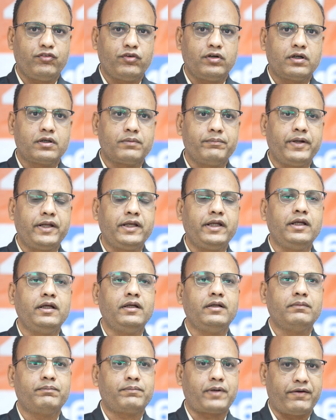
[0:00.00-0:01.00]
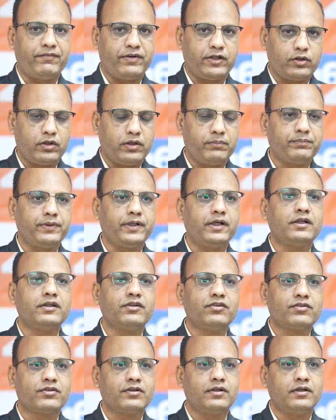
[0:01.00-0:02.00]
for many private
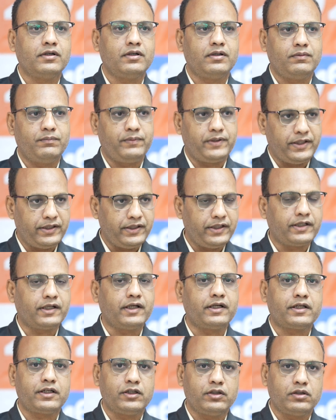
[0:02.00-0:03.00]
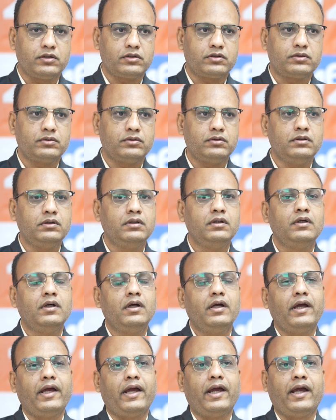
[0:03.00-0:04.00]
Olympiads within the country also.
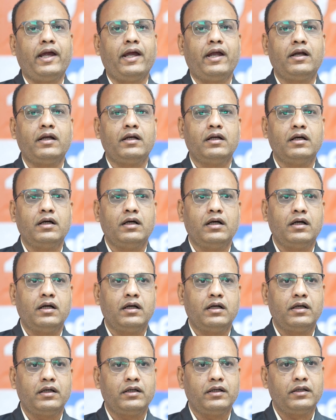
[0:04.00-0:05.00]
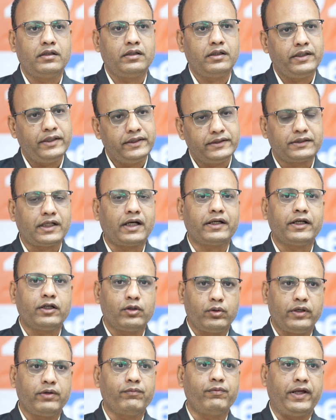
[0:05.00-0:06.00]
And he started
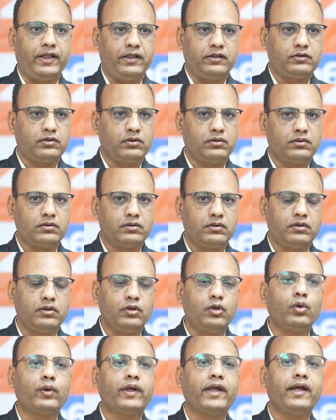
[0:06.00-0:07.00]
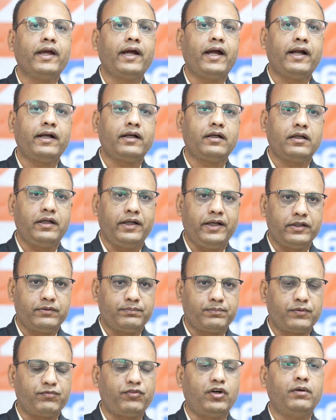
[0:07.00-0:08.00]
doing well. So looking at his
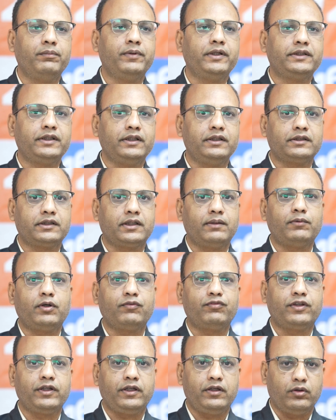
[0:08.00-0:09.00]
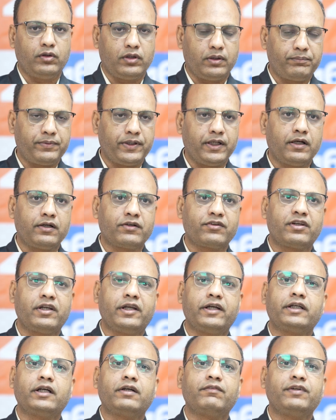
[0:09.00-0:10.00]
performance in some of the Olympiads
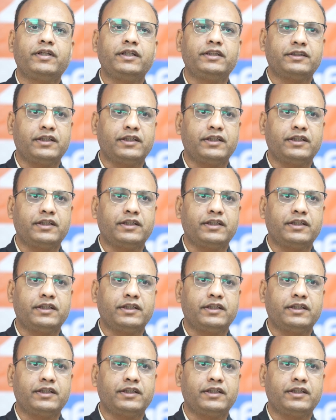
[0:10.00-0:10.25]
related with the